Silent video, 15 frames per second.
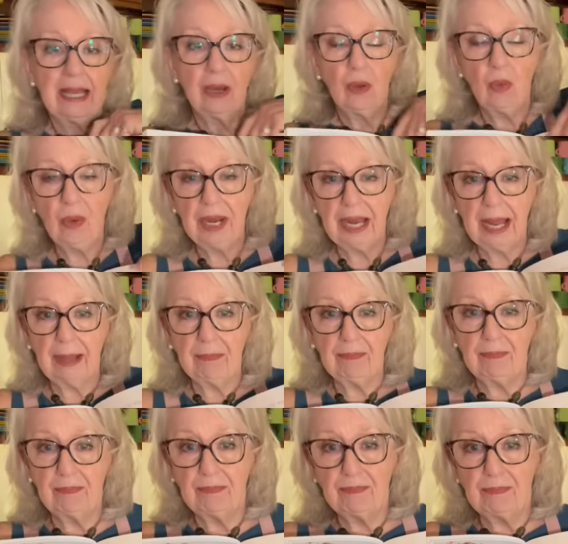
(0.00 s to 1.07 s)
When I
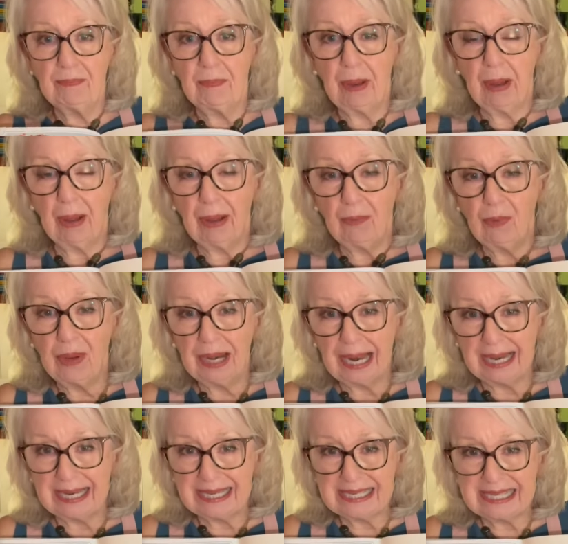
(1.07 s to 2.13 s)

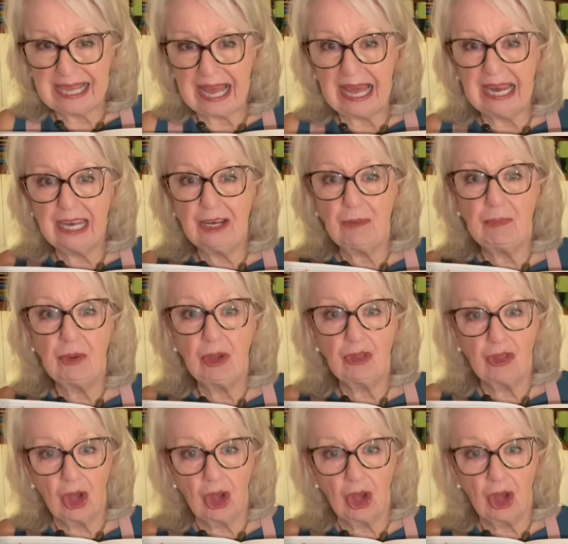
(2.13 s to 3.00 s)
decided to put the